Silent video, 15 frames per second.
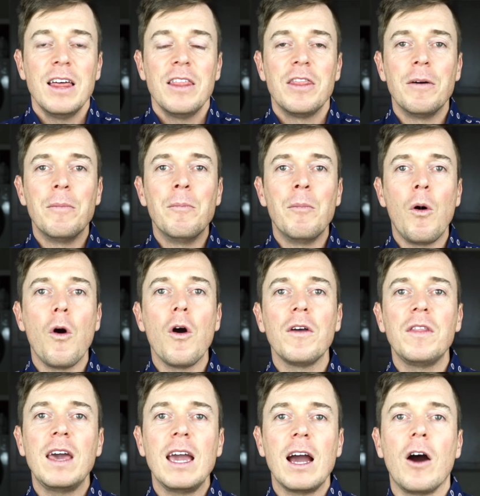the more
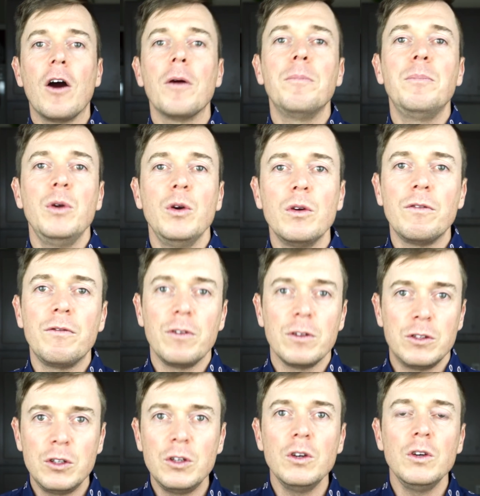they are
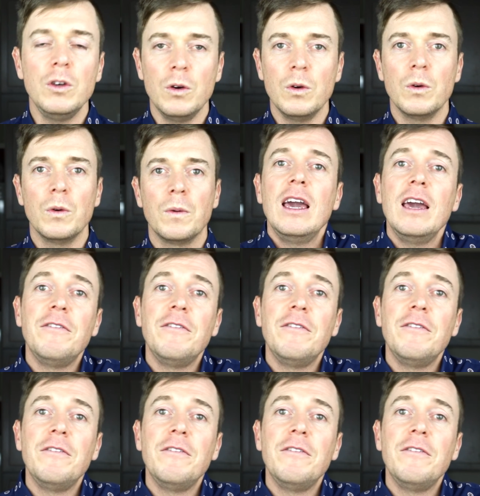beautiful to you.